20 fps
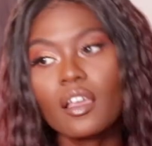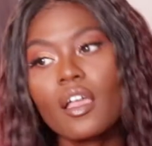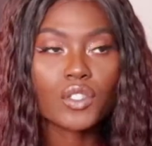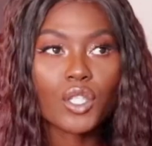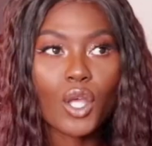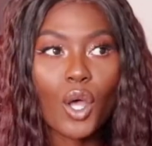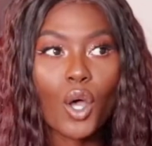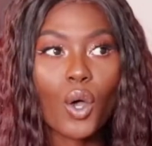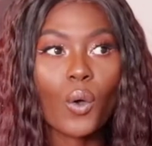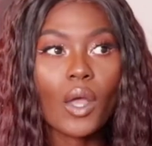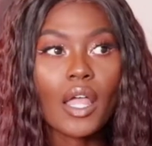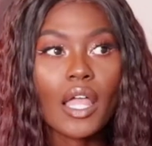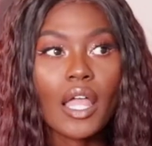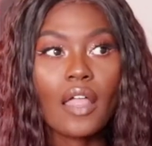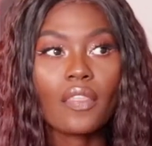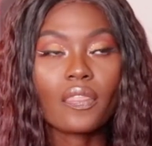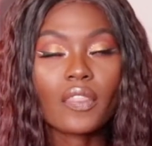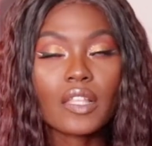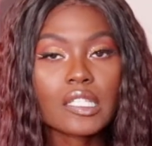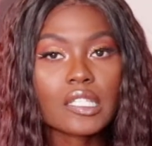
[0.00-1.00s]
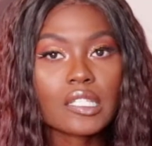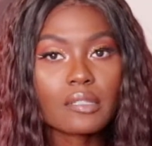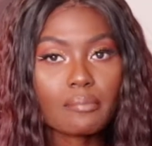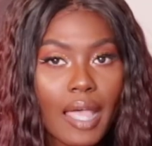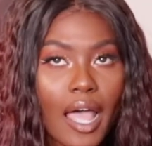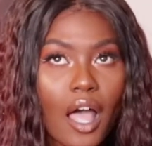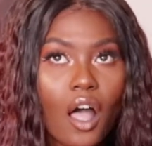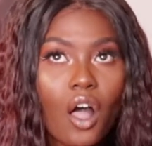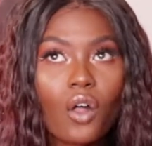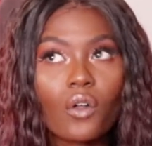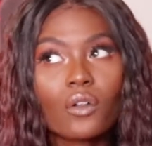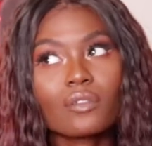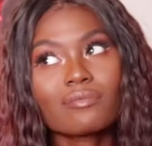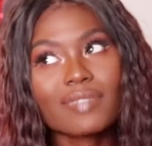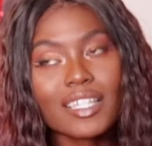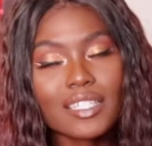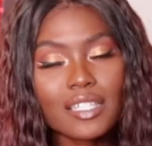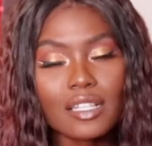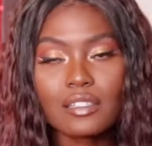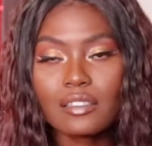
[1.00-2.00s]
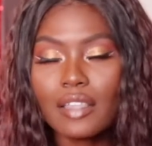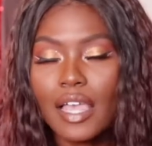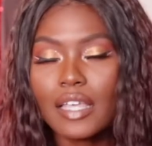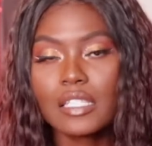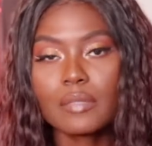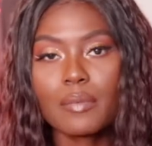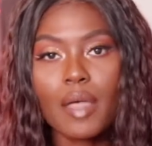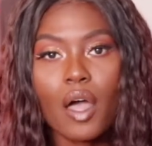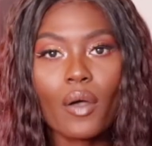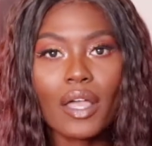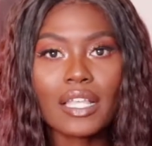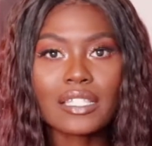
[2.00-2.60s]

So the smell, it's a slight smell,